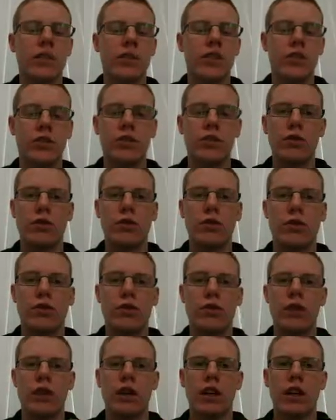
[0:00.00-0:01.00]
do
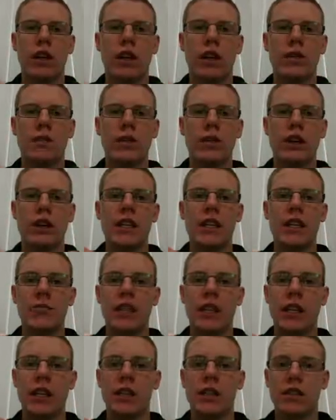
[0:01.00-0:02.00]

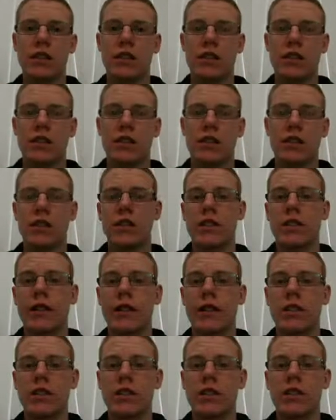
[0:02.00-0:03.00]
independent threads of
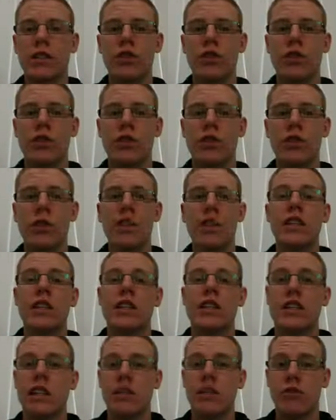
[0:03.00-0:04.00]
execution
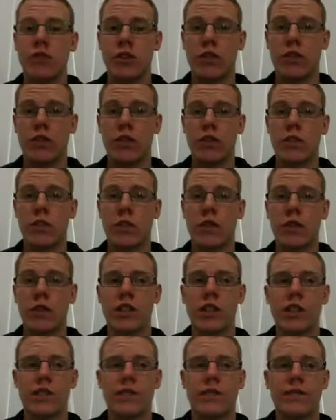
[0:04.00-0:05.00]
synchronize with each
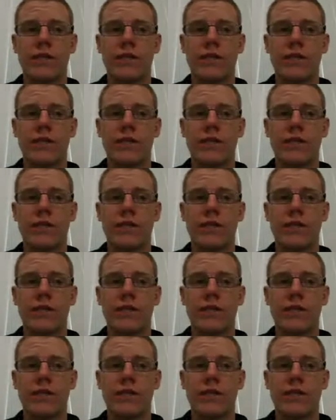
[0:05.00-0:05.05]
other?